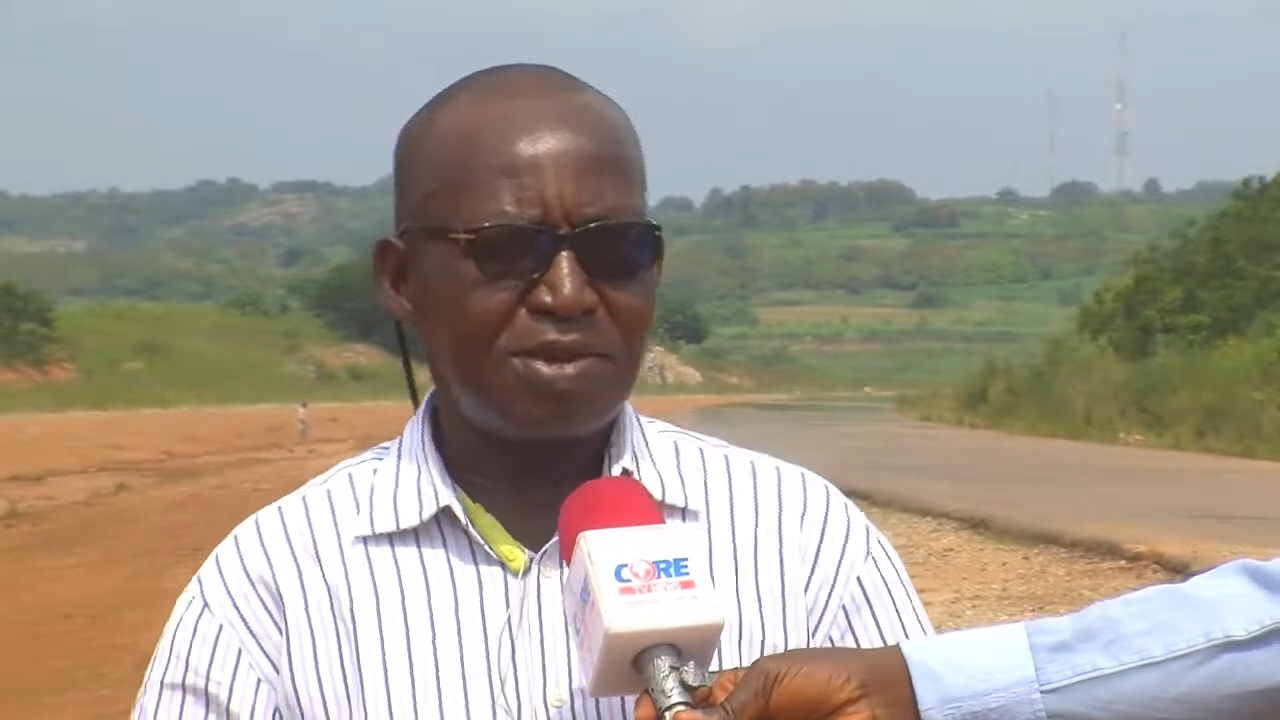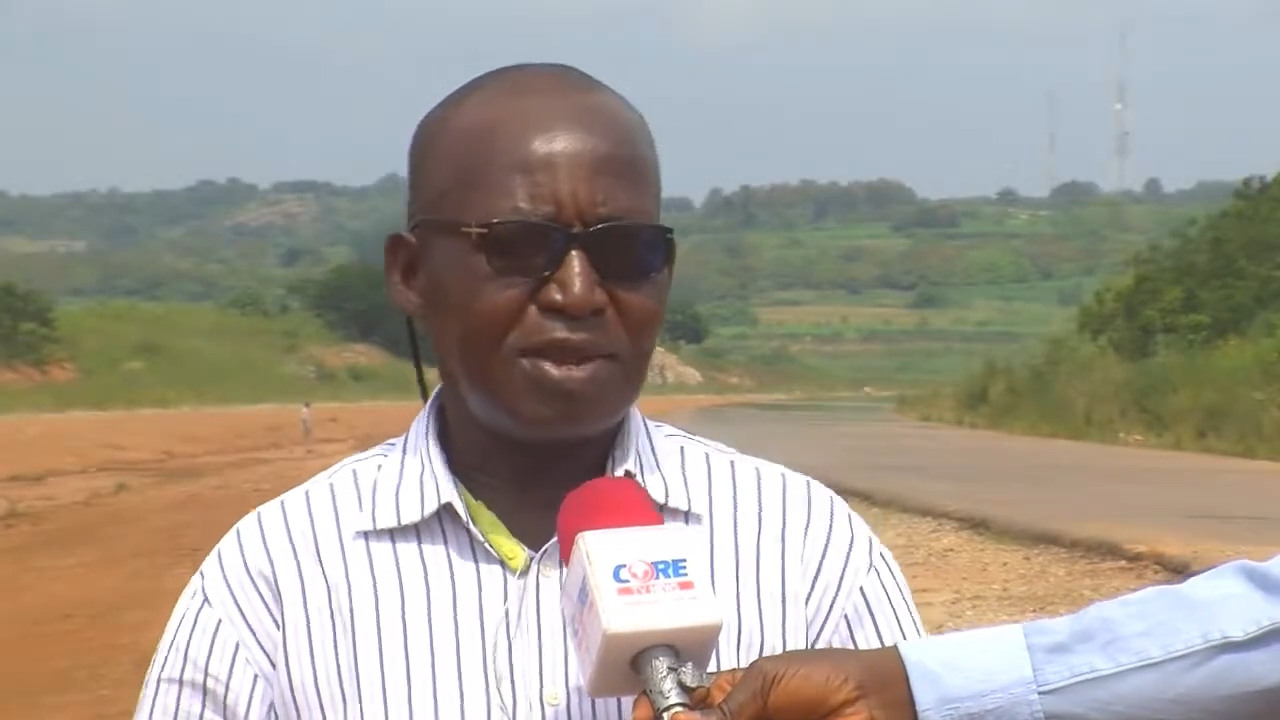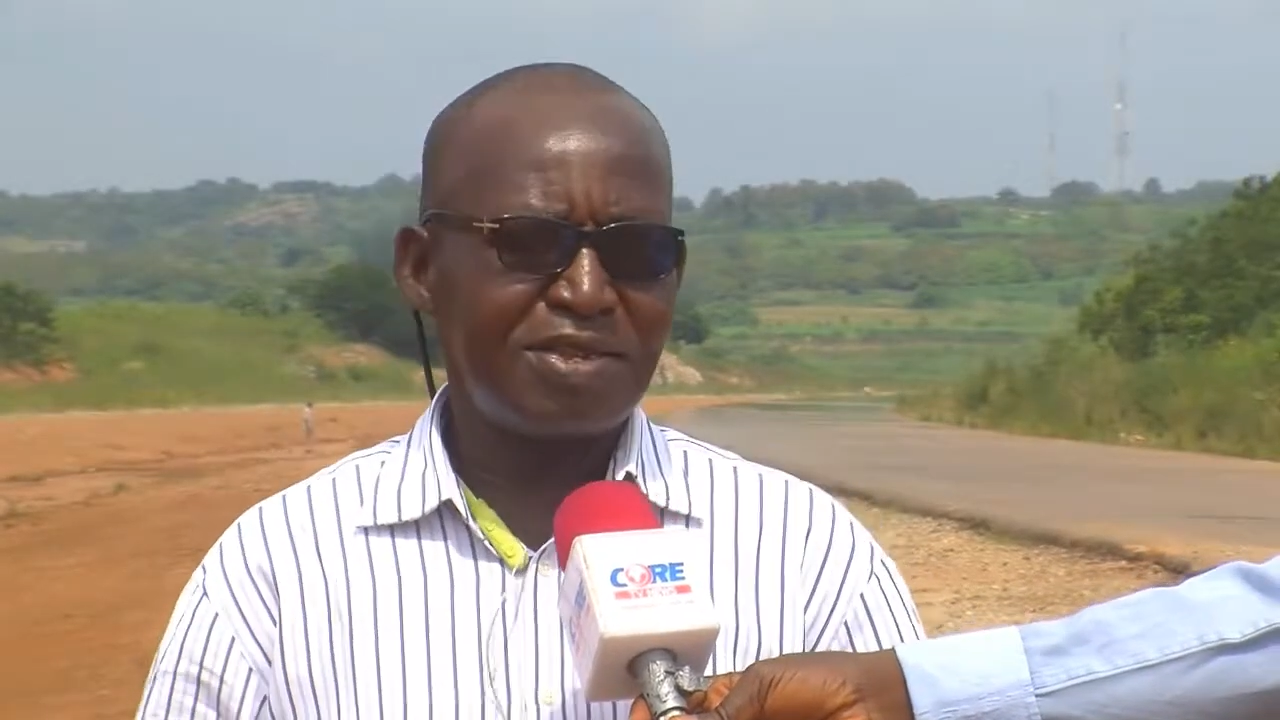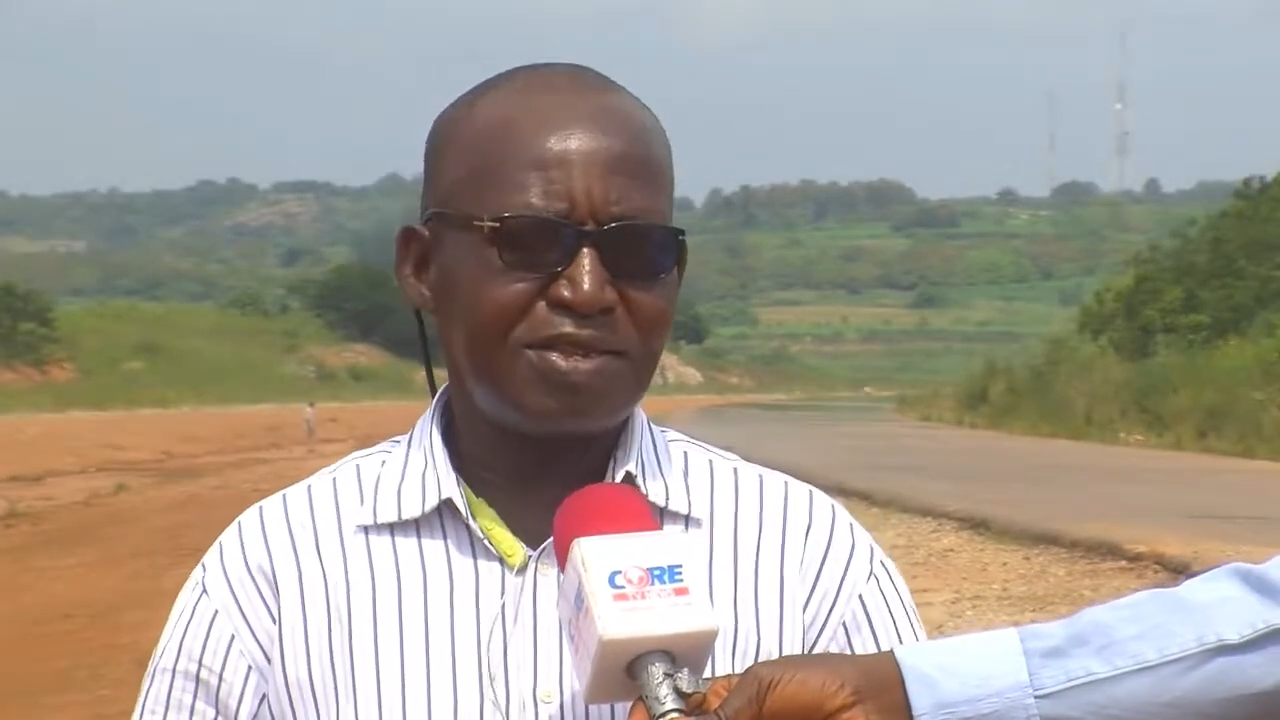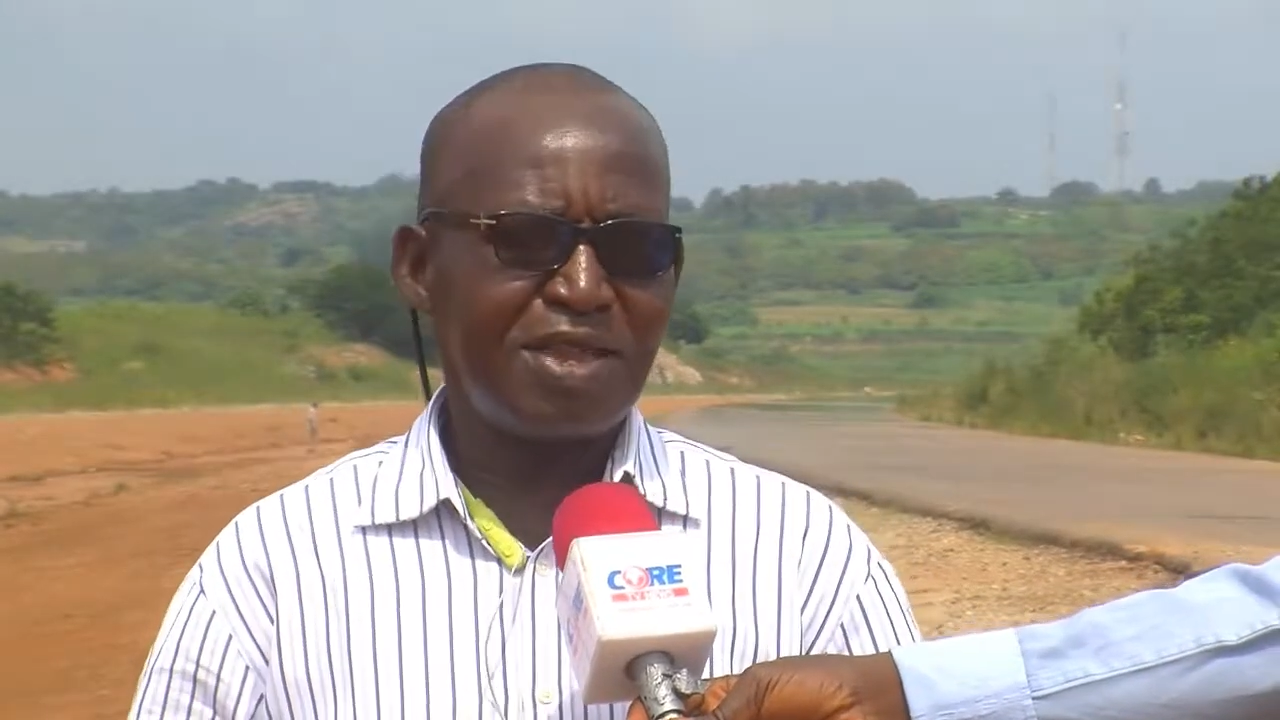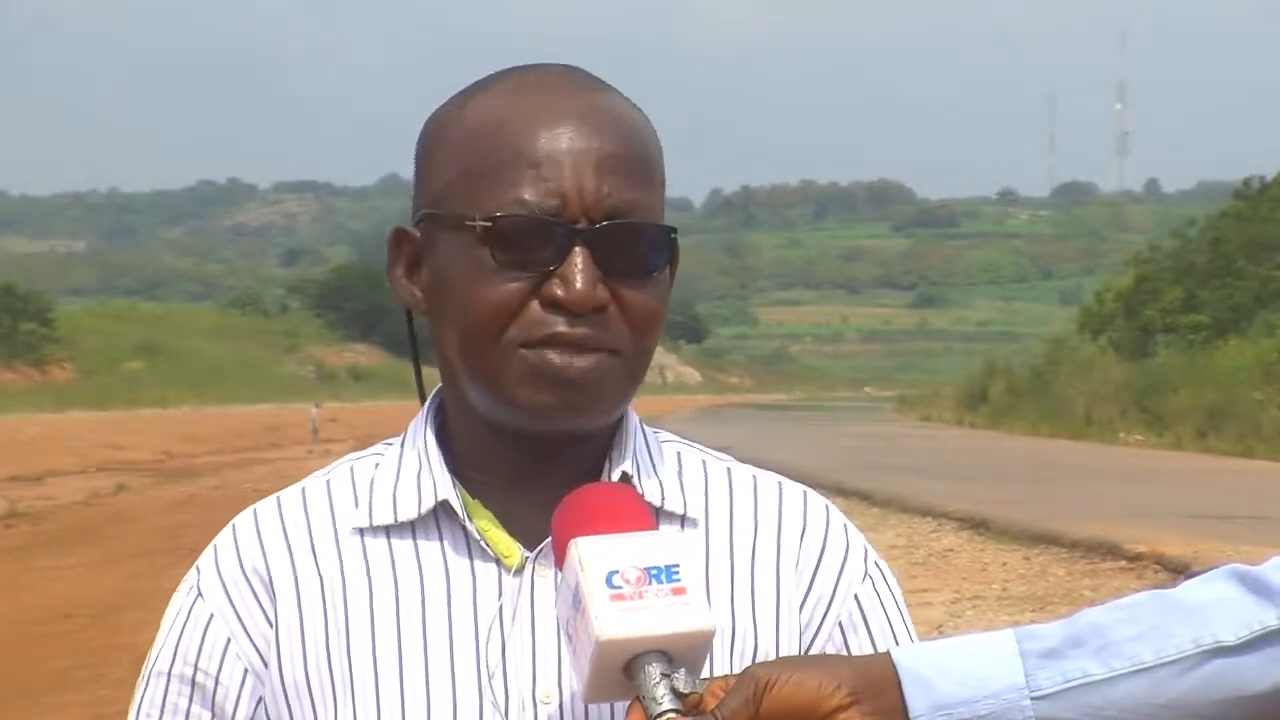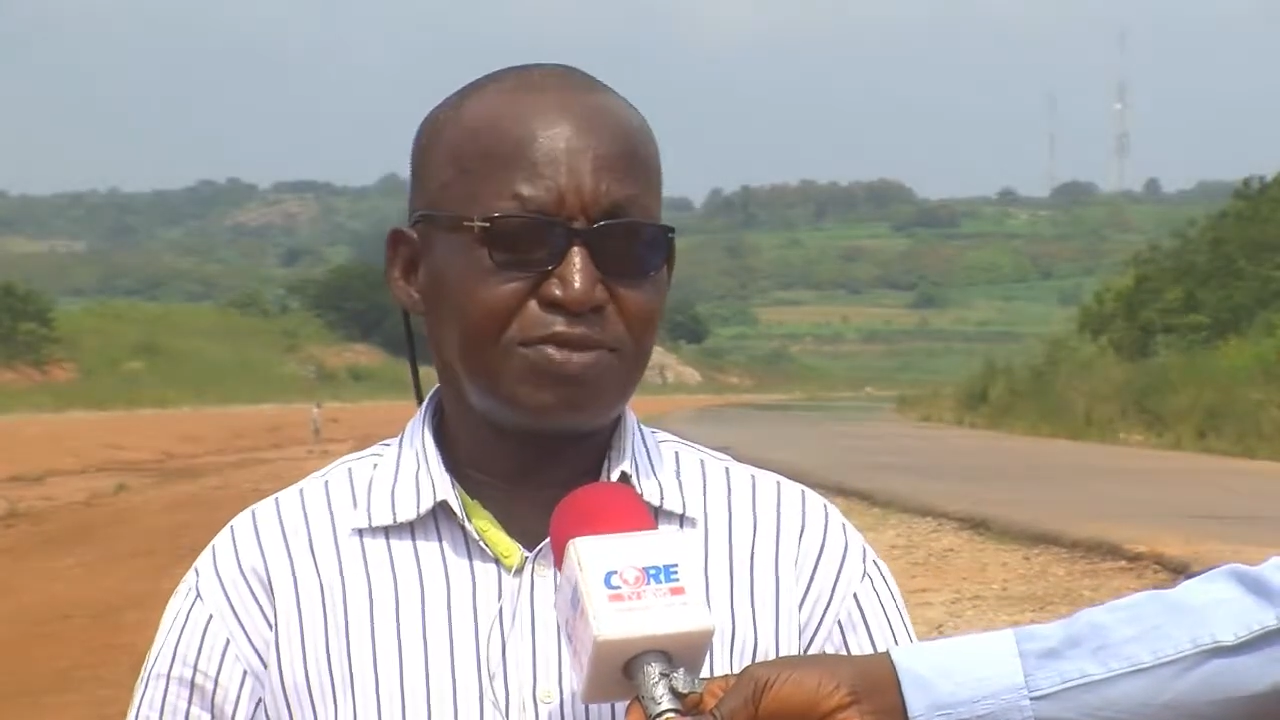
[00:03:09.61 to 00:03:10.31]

awarded in year